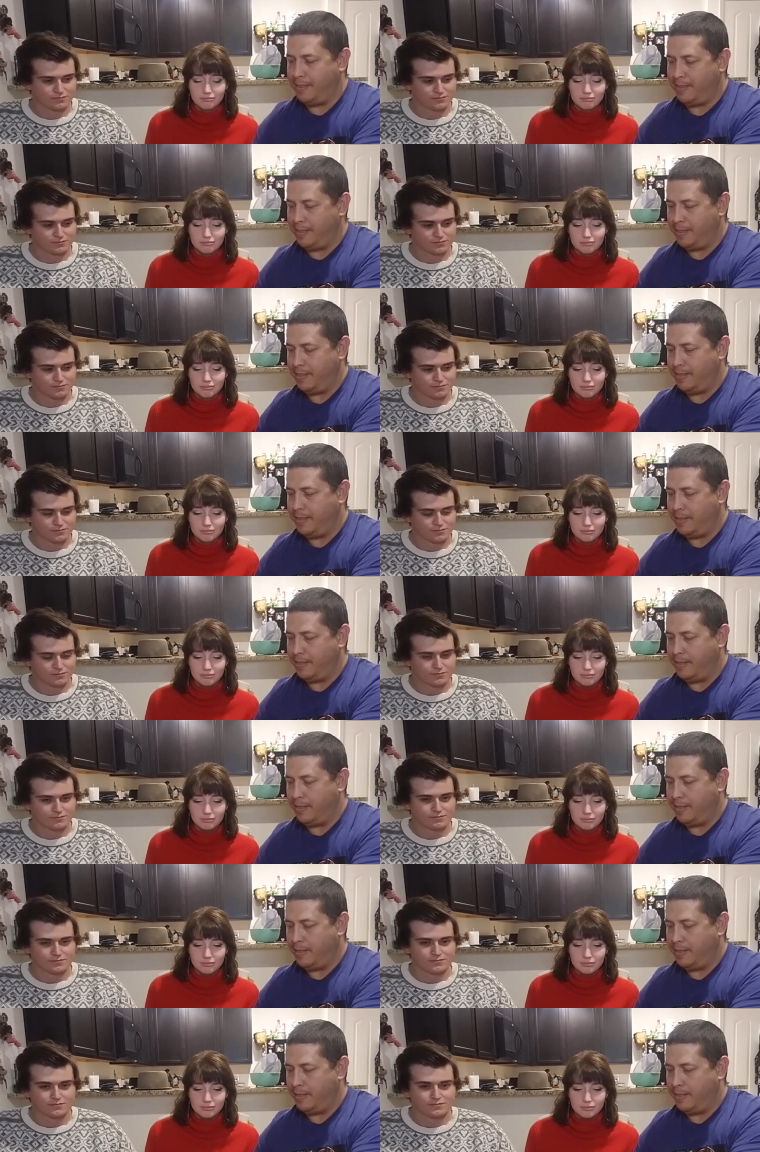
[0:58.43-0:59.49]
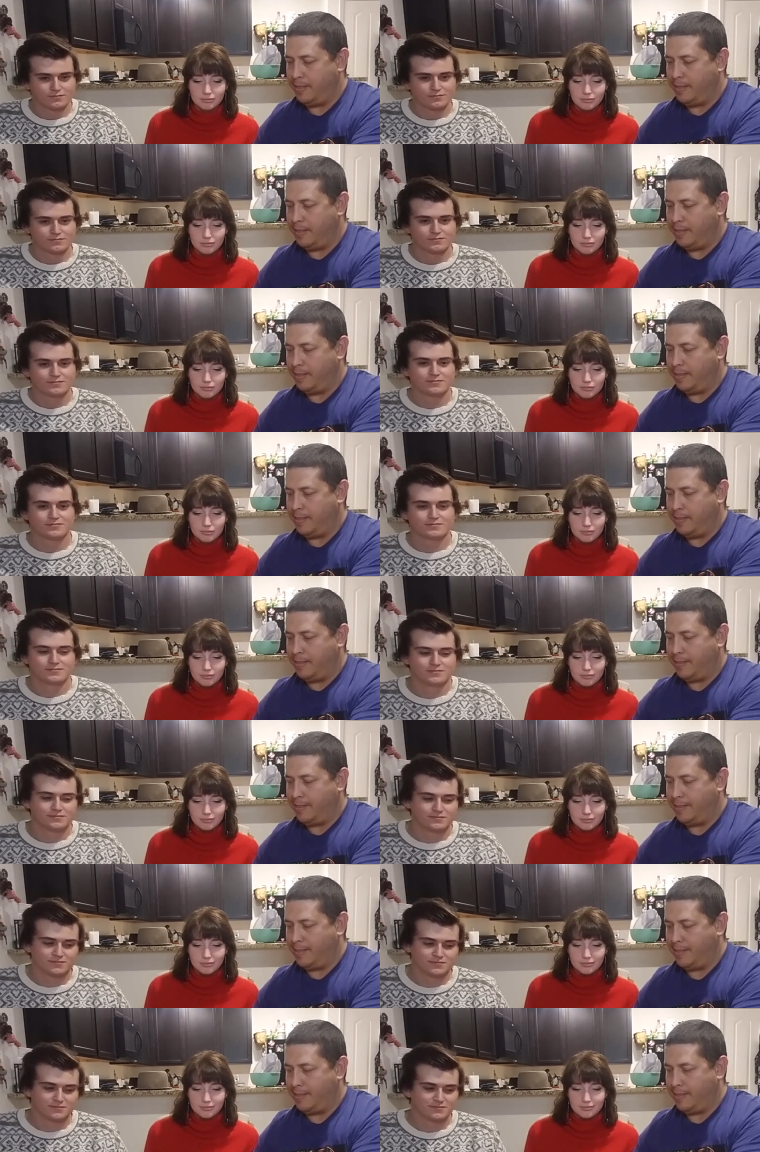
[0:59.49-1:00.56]

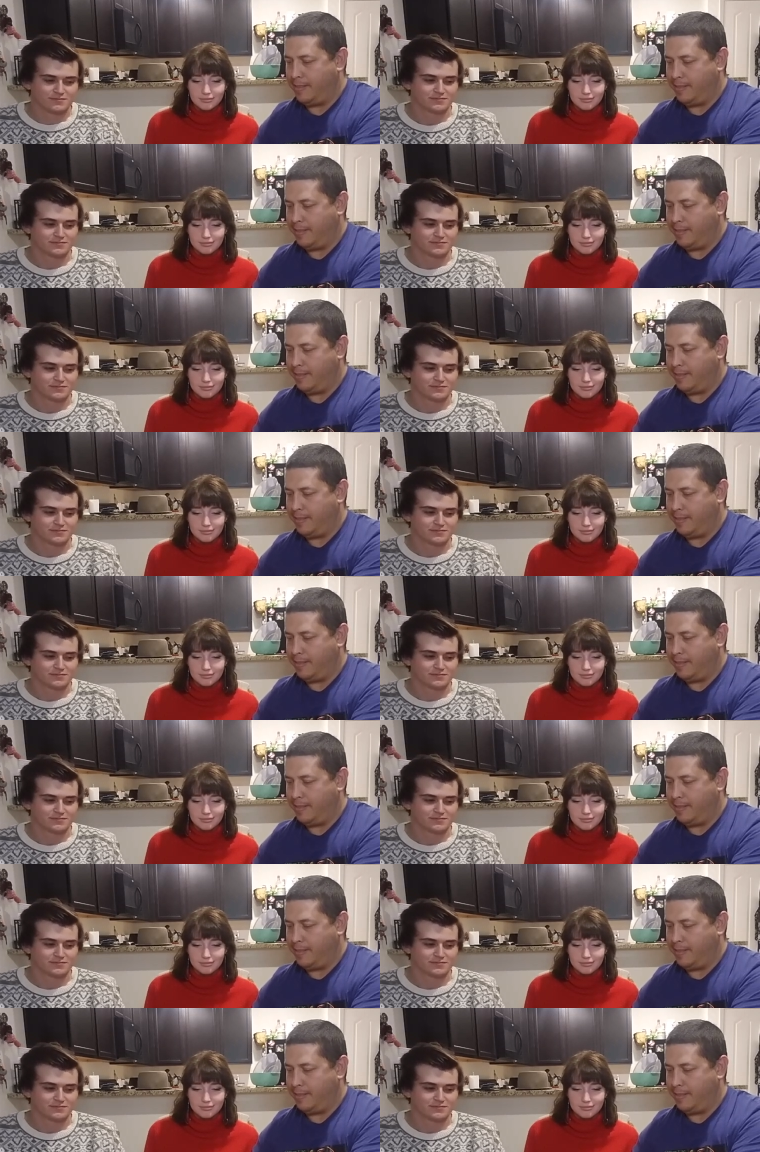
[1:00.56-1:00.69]
(no one is talking)